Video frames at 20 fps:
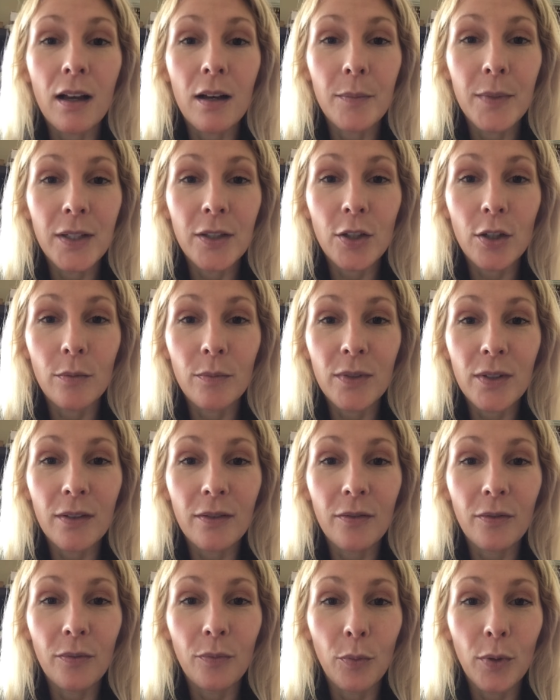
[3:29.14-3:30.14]
in terms
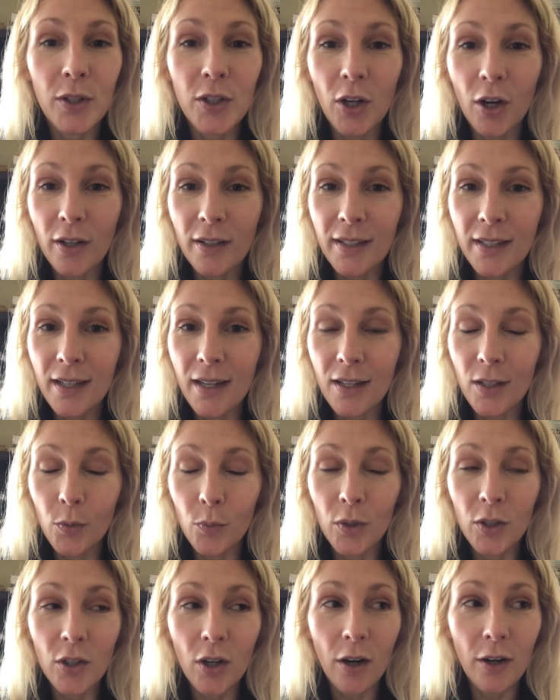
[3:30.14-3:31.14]
of which art stays
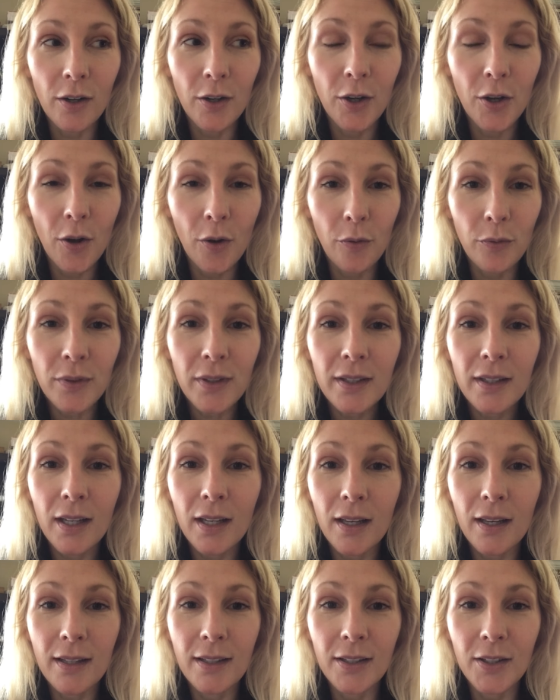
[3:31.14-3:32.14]
and which art goes.
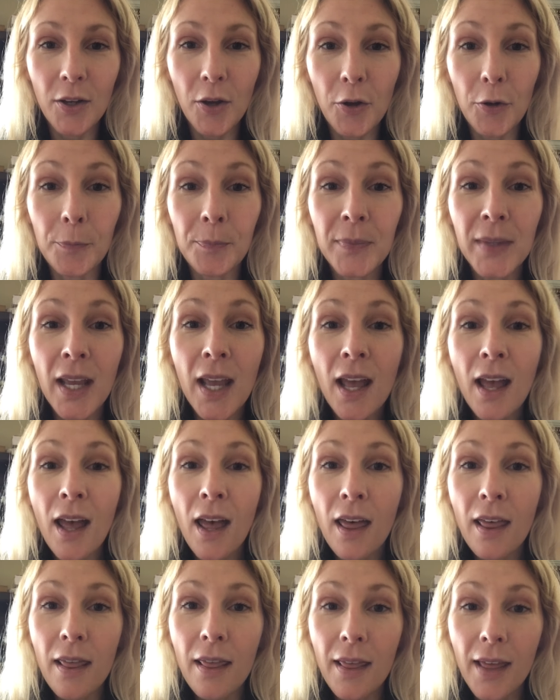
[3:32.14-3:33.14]
So
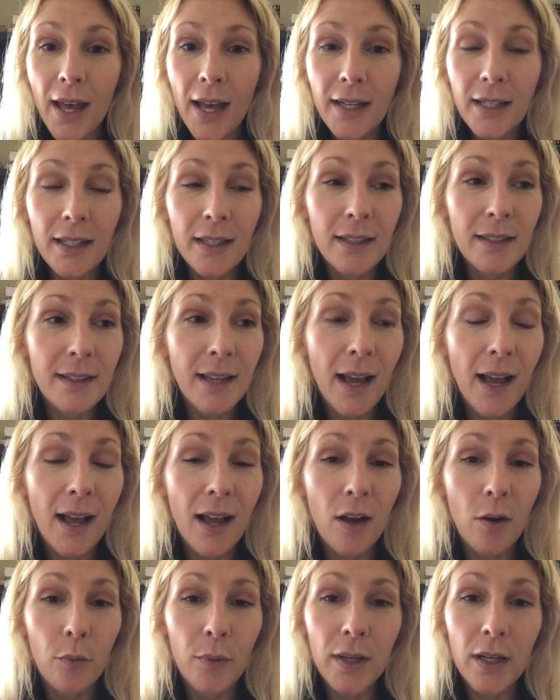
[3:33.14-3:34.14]
that is
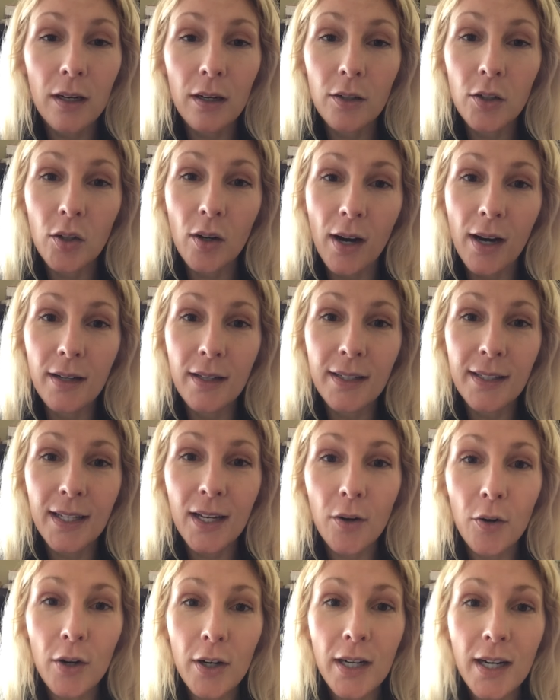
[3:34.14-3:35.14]
how we are trying to
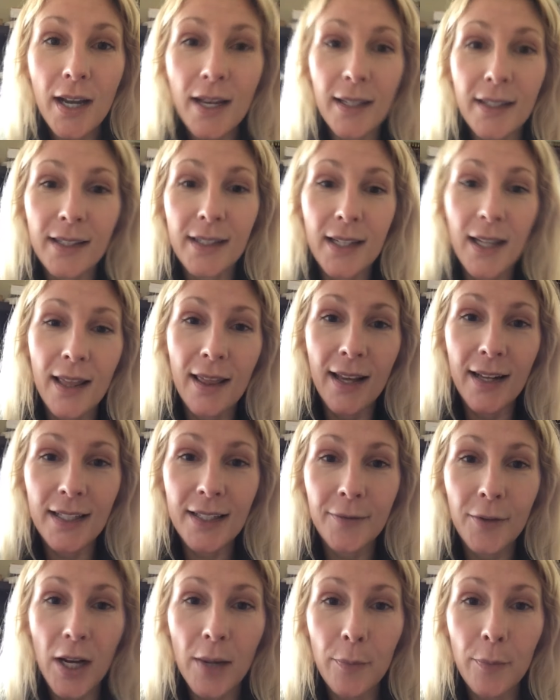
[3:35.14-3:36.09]
stay organized. Thanks for